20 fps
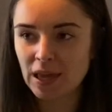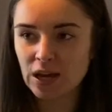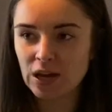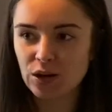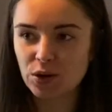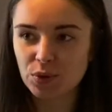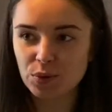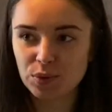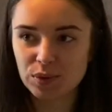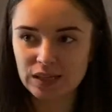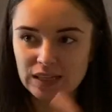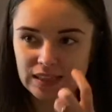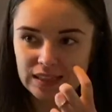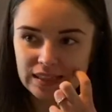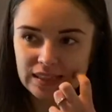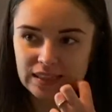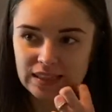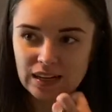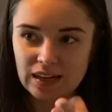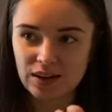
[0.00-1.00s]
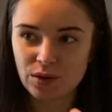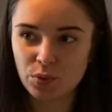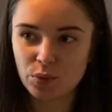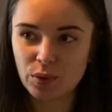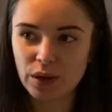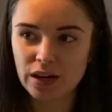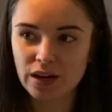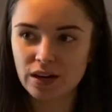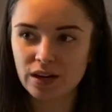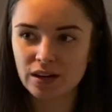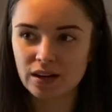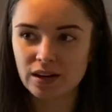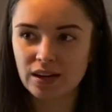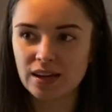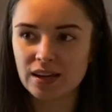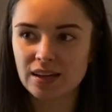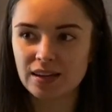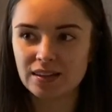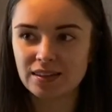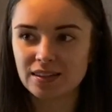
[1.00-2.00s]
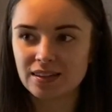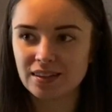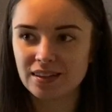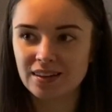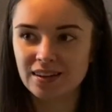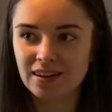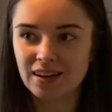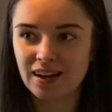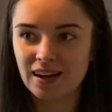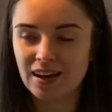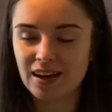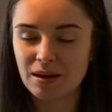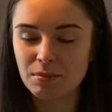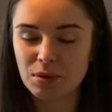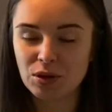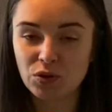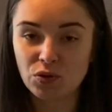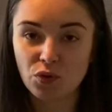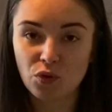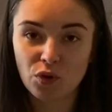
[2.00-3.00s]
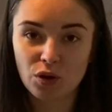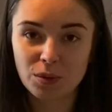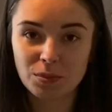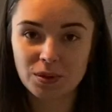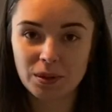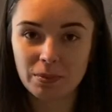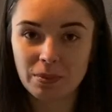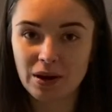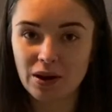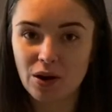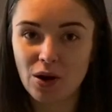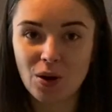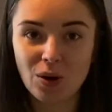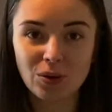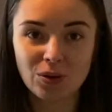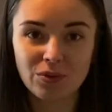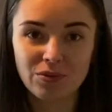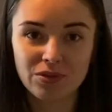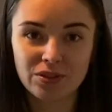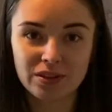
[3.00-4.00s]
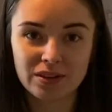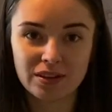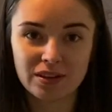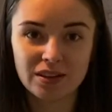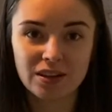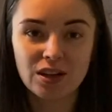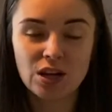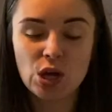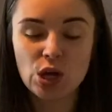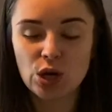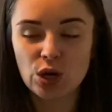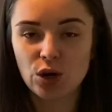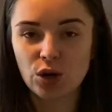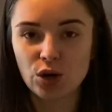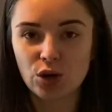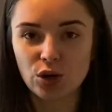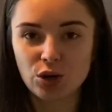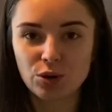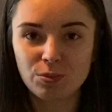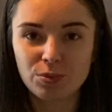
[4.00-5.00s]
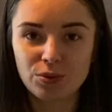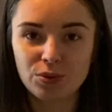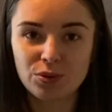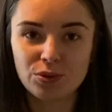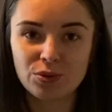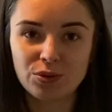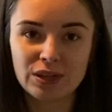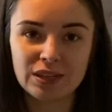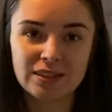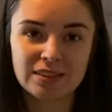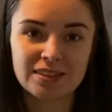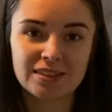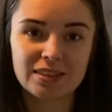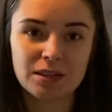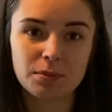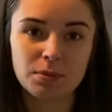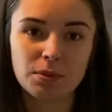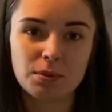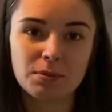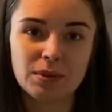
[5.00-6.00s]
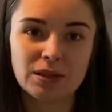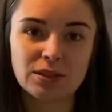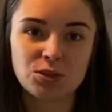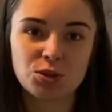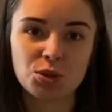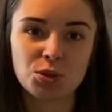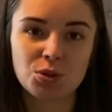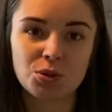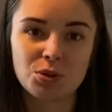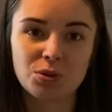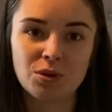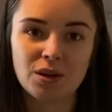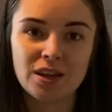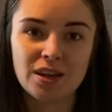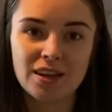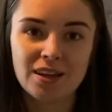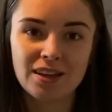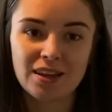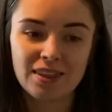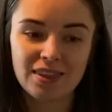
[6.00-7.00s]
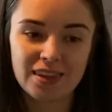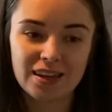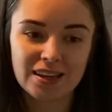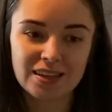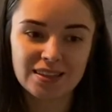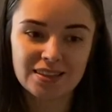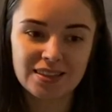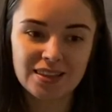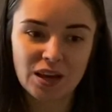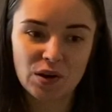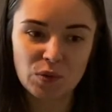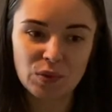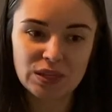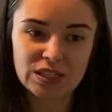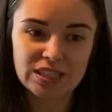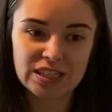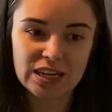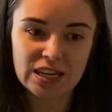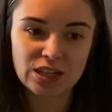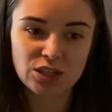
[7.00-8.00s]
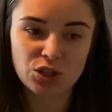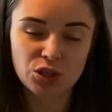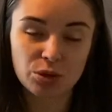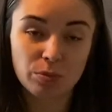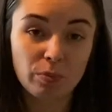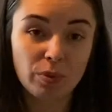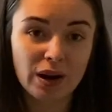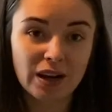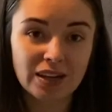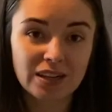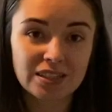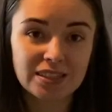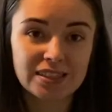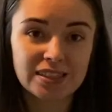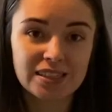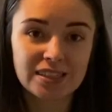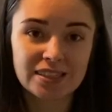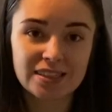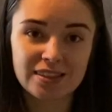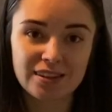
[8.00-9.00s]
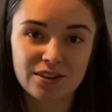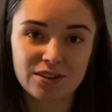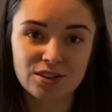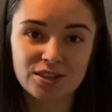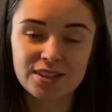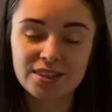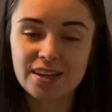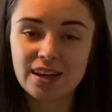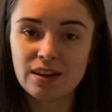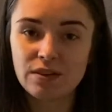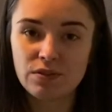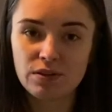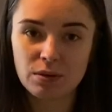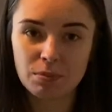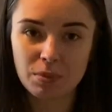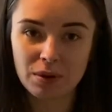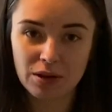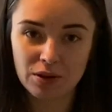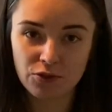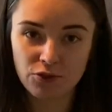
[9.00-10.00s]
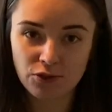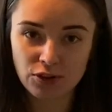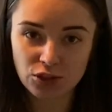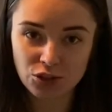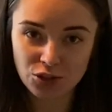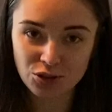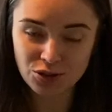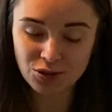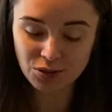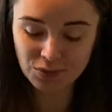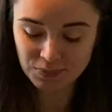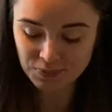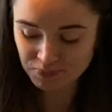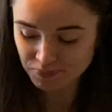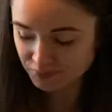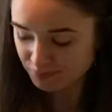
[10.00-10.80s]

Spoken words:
who is aware and informed about all of the herbal and supplemental things that we take during pregnancies that are safe and beneficial.